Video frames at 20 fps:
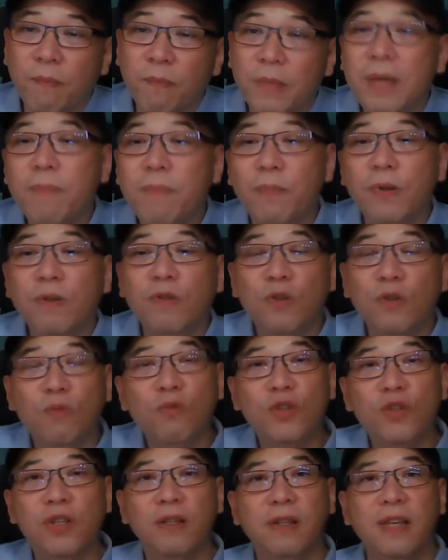people
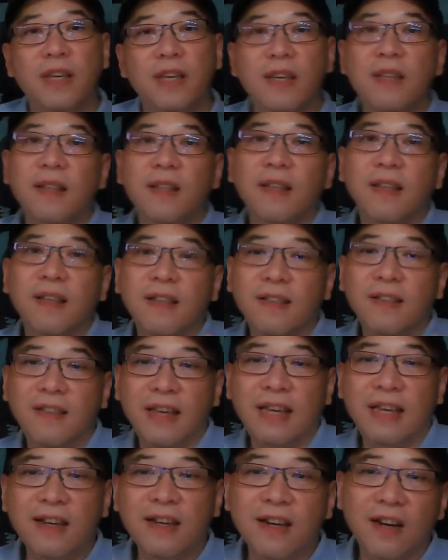usually
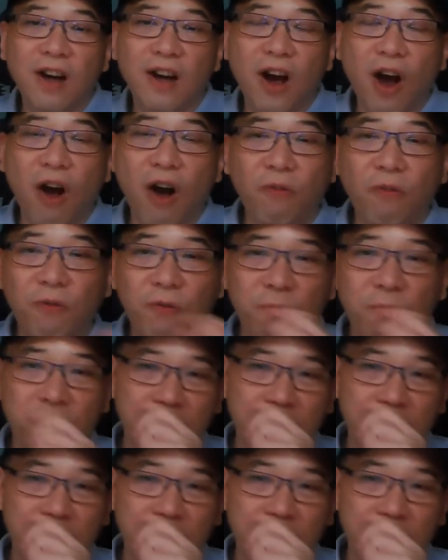think of